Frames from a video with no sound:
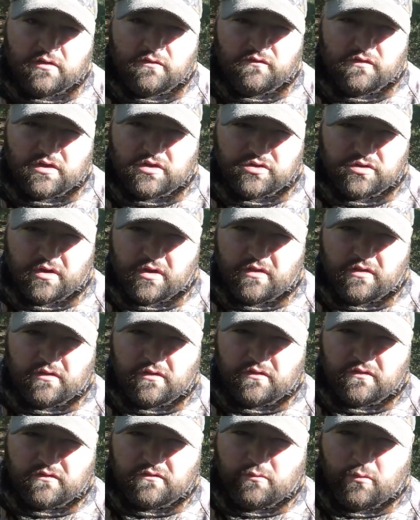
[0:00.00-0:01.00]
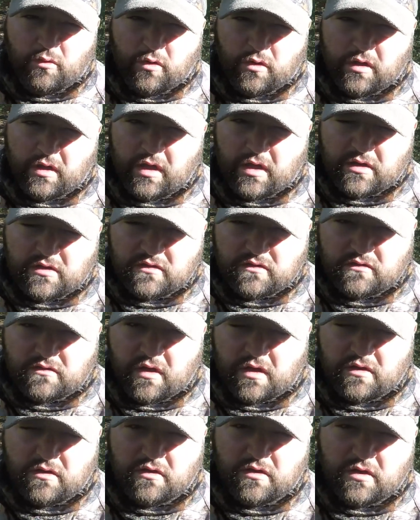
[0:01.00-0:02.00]
fish or anything this morning.
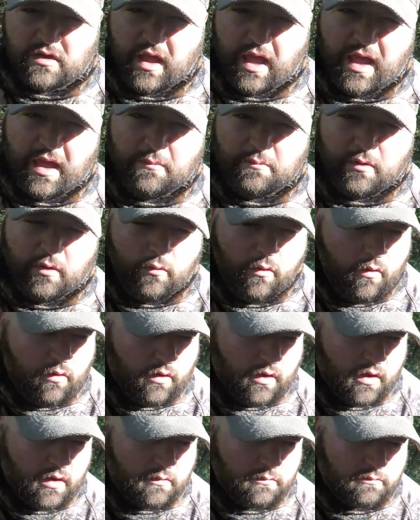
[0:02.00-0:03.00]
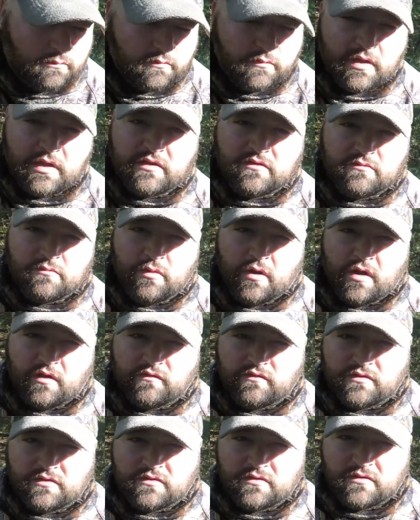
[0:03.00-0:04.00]
I took a nap. I woke up, made some
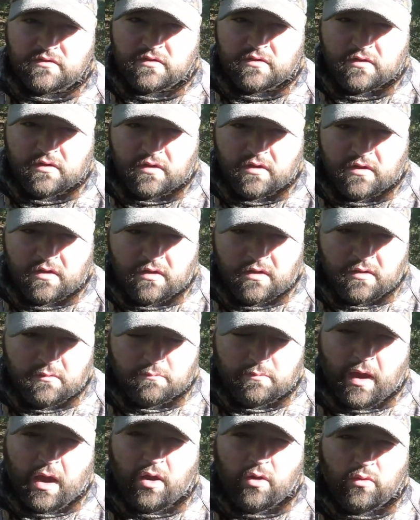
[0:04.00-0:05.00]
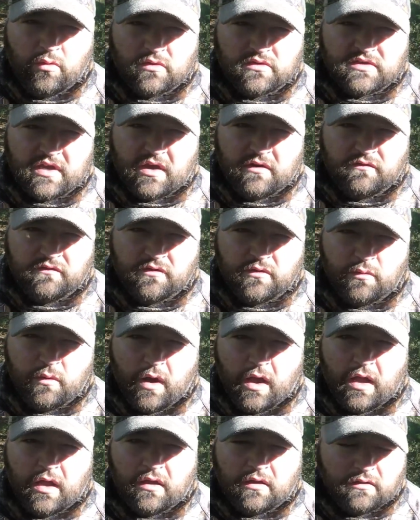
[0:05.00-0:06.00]
breakfast. Power was out for a
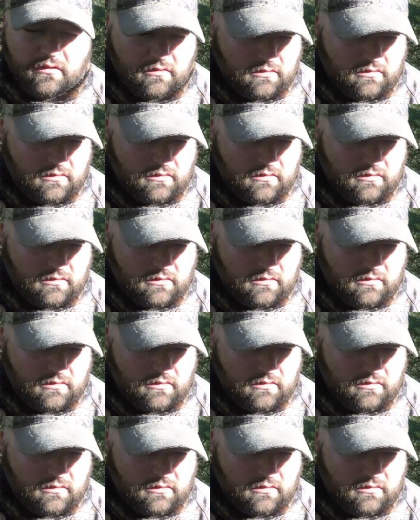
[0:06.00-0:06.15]
while.